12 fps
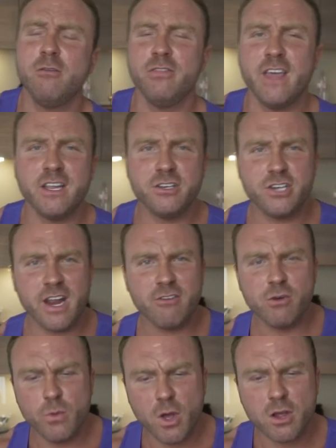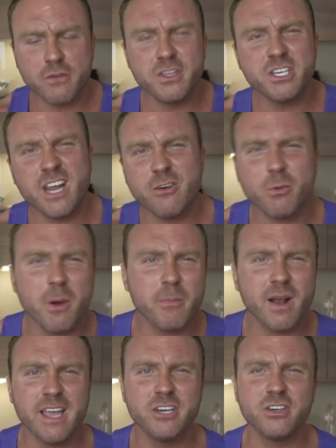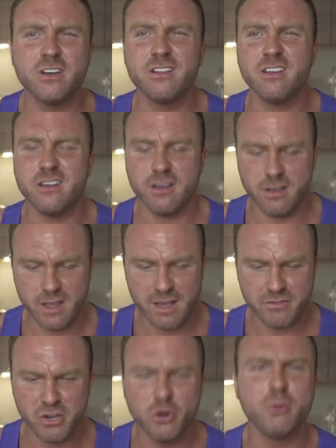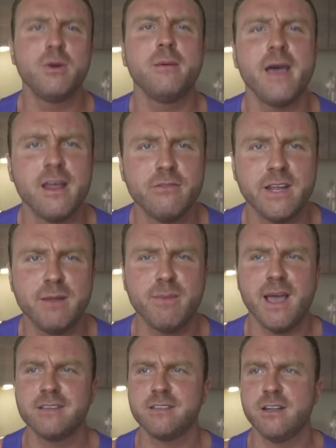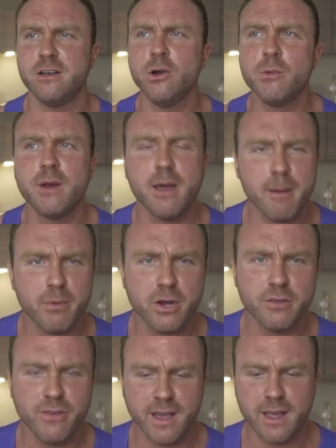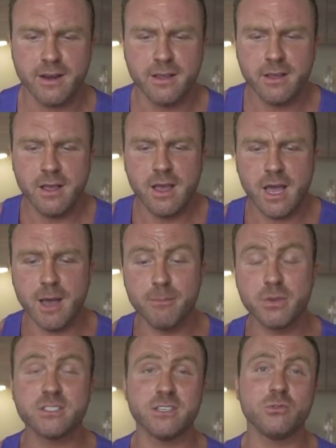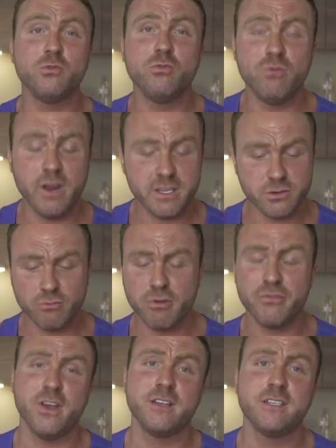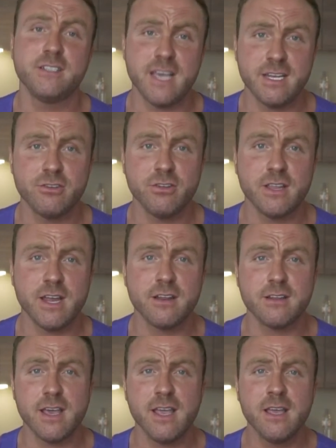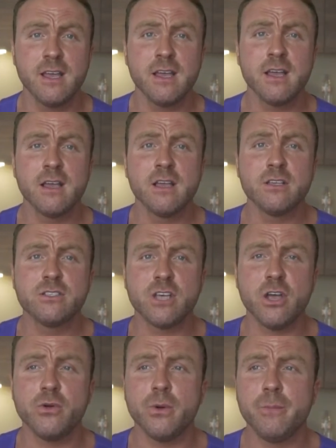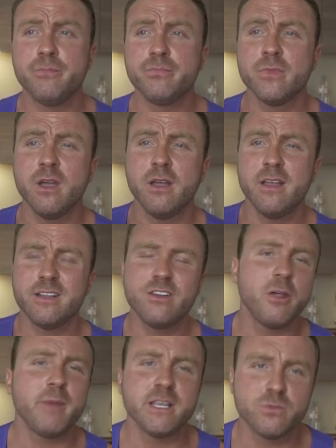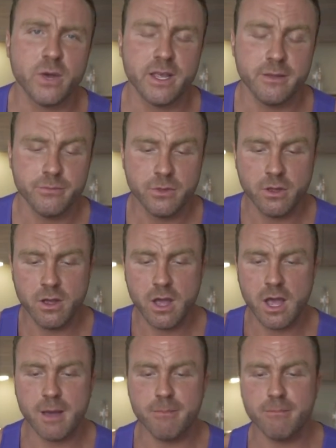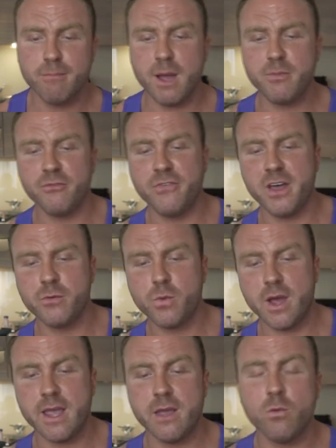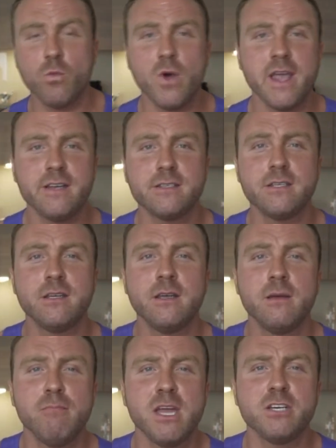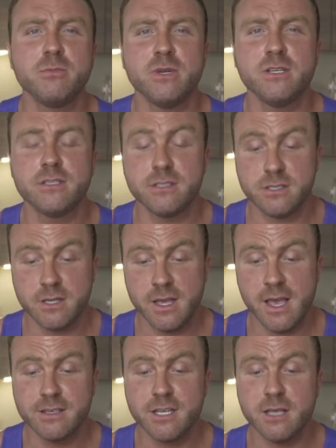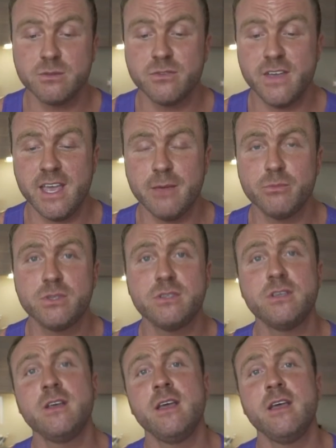They generally work off the general population that have a normal amount of lean mass and a normal amount of body fat, because it's all referred to data at the end of the day. So not the best way. My preferred way, weight measurements in terms of hips,